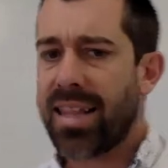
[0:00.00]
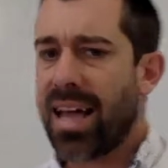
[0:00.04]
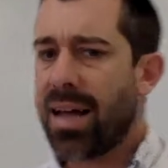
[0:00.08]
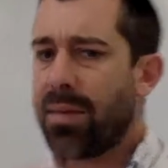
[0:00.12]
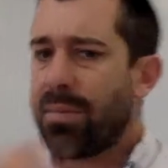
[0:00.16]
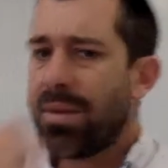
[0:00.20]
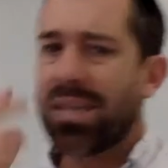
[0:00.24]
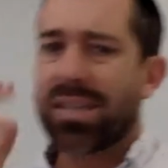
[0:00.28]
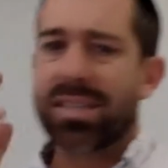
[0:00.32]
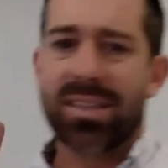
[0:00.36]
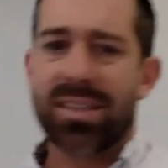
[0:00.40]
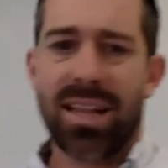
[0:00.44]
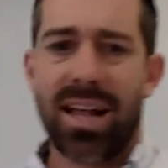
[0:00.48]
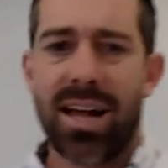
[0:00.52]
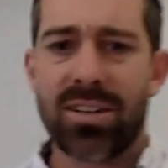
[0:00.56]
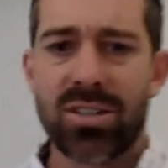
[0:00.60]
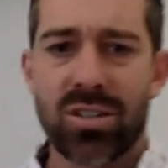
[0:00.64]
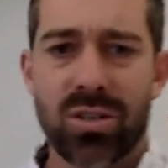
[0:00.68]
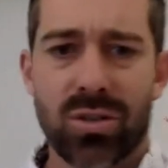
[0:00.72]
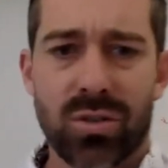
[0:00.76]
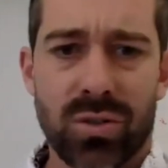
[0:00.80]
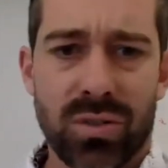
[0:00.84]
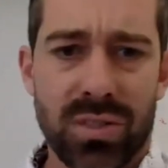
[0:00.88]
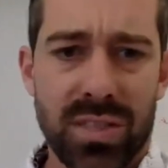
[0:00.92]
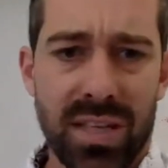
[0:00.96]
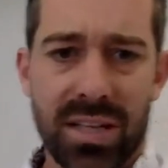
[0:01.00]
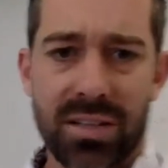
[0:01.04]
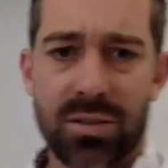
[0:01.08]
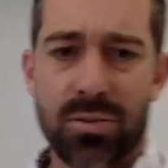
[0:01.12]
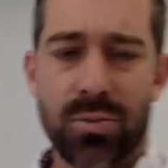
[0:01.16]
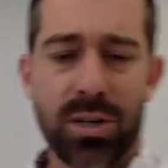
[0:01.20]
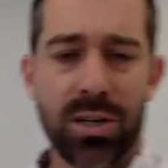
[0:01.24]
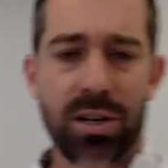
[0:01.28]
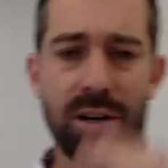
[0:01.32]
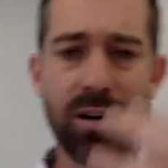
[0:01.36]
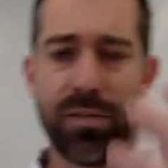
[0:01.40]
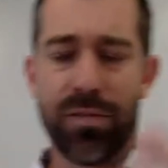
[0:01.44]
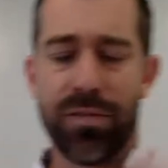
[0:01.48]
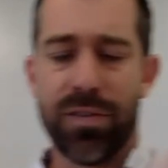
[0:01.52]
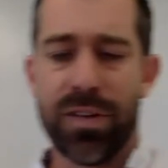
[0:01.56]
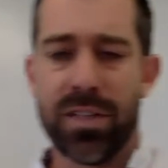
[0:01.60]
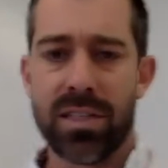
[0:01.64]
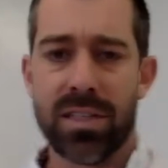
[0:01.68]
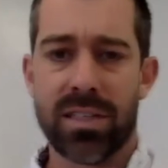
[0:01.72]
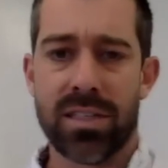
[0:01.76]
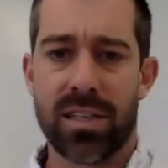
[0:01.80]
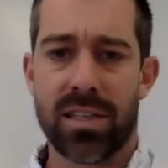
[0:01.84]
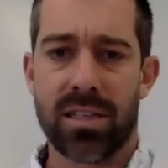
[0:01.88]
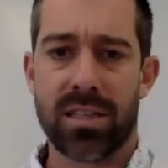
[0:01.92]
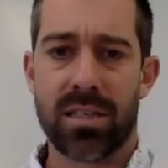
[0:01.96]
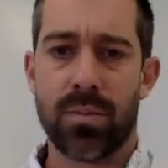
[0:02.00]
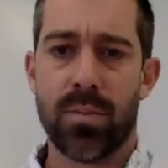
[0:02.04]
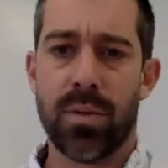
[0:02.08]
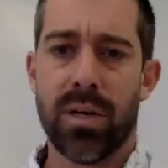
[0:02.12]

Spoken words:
that makes logical sense when you're a physicist.